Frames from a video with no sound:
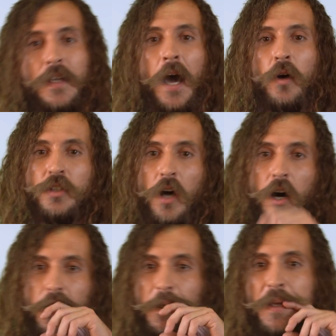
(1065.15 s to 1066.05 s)
now has
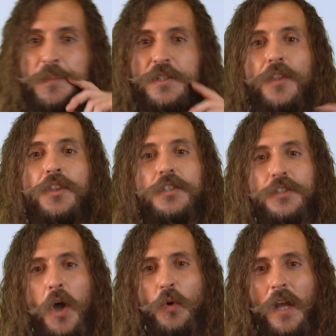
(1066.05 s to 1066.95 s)
caught a glimpse that the
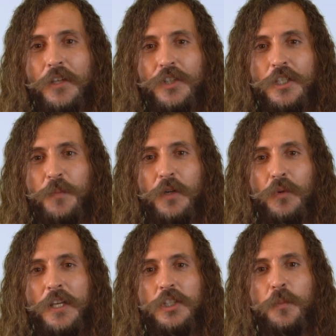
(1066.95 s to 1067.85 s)
Stone Age has been
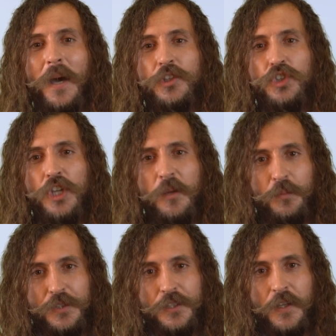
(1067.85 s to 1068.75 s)
reached by
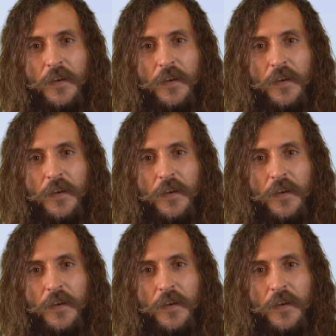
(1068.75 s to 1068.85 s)
chimps.